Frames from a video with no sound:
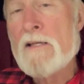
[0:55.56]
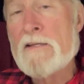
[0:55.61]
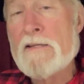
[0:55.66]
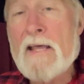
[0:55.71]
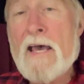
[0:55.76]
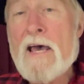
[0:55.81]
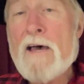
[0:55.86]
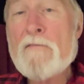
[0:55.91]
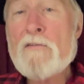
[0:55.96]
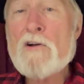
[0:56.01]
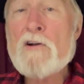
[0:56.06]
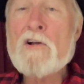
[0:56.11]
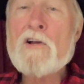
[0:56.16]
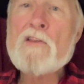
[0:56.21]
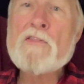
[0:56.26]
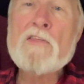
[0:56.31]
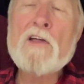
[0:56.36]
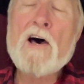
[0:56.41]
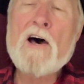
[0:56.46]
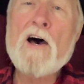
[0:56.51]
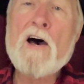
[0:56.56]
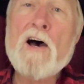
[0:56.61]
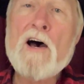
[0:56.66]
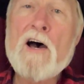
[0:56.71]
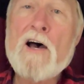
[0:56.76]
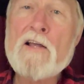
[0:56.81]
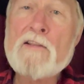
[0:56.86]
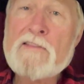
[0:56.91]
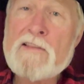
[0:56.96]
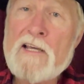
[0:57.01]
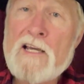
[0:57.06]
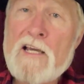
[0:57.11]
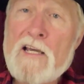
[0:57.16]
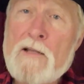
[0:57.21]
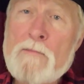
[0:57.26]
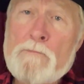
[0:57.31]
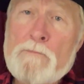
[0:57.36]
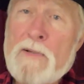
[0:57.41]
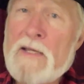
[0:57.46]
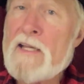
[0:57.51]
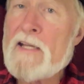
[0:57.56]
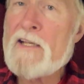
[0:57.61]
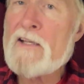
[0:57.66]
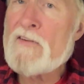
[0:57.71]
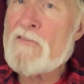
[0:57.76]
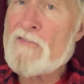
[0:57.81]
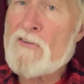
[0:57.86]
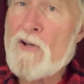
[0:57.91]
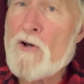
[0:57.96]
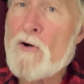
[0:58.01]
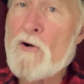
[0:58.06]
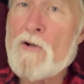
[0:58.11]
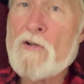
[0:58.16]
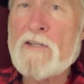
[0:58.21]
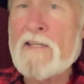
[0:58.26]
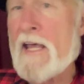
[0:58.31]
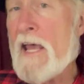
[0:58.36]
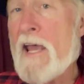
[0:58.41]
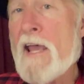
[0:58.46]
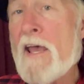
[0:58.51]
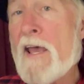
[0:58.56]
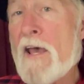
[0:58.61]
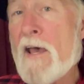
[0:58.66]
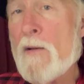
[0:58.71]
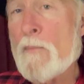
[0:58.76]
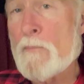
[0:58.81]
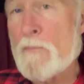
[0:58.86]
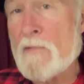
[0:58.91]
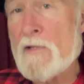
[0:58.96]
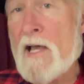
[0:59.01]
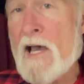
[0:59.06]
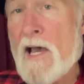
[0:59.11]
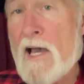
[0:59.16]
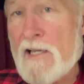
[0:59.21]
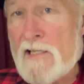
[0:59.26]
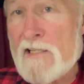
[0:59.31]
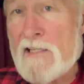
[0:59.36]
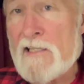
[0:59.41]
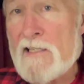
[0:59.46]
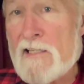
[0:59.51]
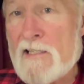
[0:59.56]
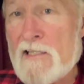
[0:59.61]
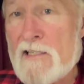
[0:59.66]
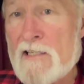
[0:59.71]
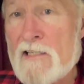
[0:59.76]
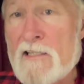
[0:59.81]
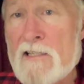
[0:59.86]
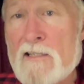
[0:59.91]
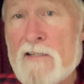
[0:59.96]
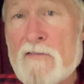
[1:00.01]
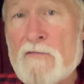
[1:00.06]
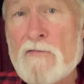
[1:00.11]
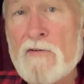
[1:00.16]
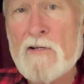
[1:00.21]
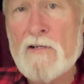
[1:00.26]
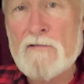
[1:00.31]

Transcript: Never thought they'd be so damn naive,